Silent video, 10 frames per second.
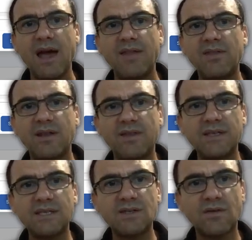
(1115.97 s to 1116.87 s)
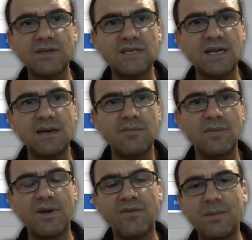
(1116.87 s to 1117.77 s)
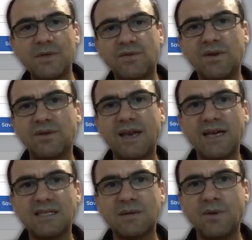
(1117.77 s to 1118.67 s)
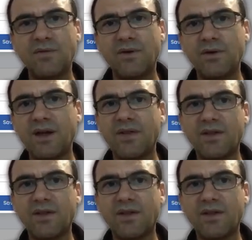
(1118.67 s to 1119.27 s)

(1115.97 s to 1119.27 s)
and this is obviously a VETMIS field that has to be filled out.